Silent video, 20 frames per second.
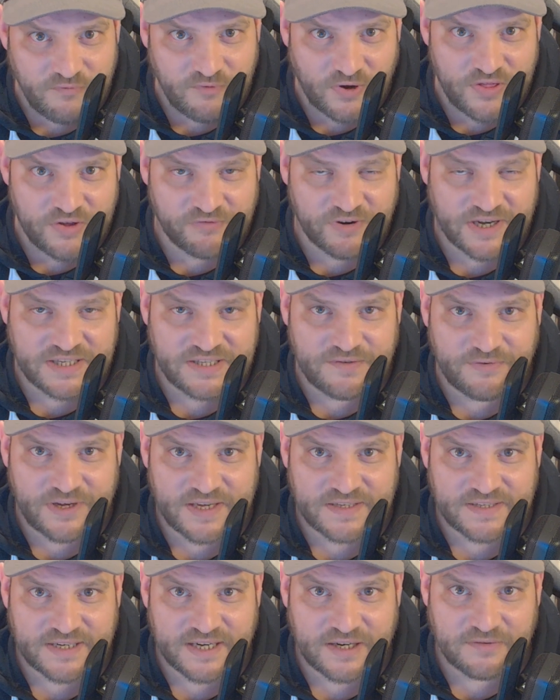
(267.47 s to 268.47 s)
run the risk for
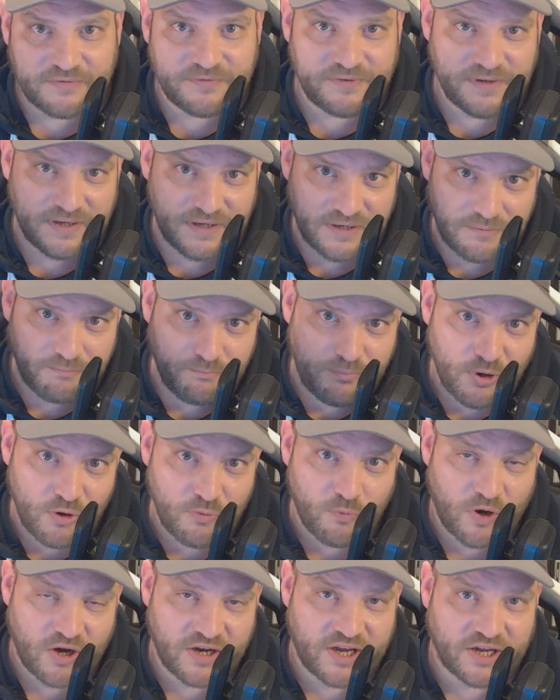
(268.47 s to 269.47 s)
yourself. Put
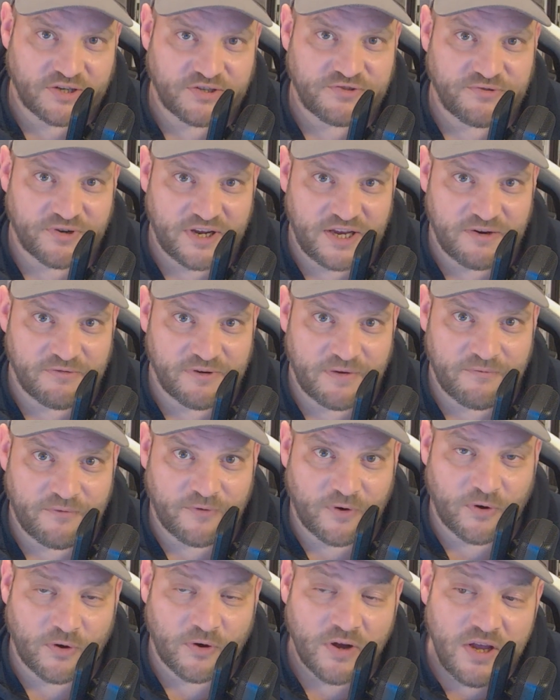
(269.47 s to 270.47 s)
what country you're in
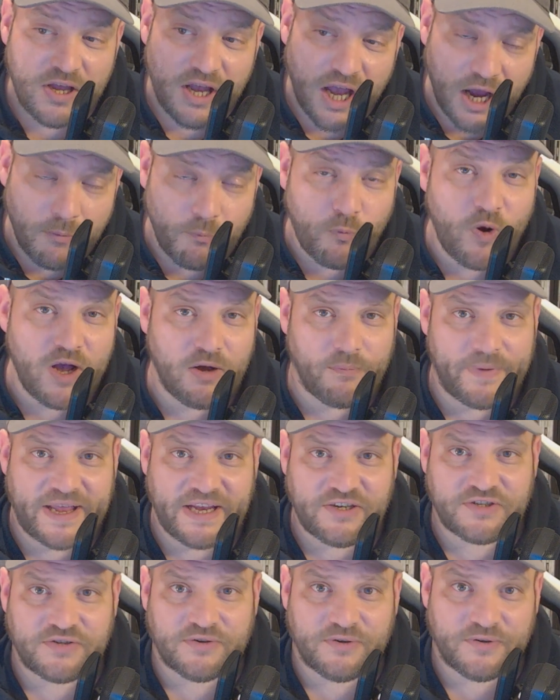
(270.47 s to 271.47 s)
for, and we'll make
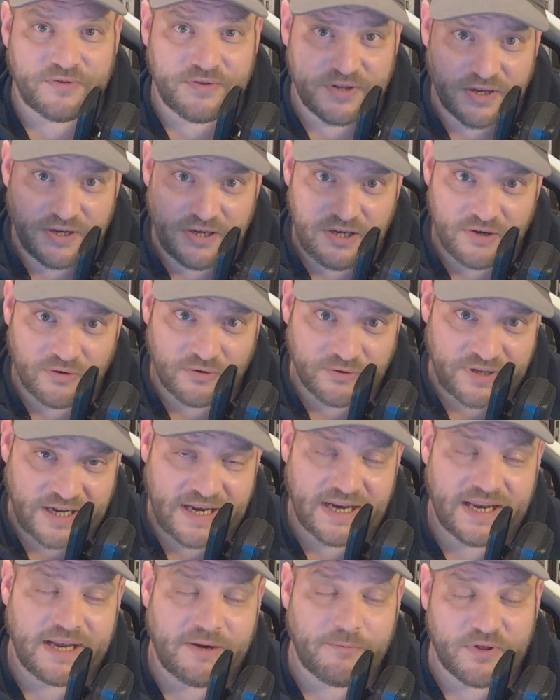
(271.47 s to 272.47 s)
sure that you're
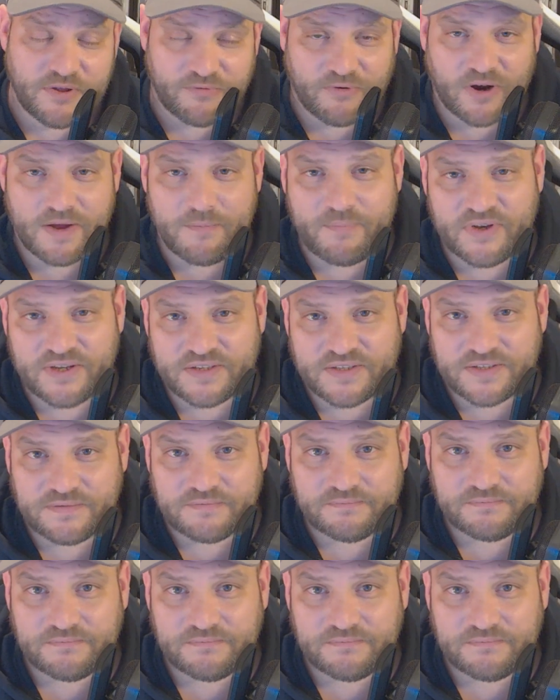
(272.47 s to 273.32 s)
dealing with the right person.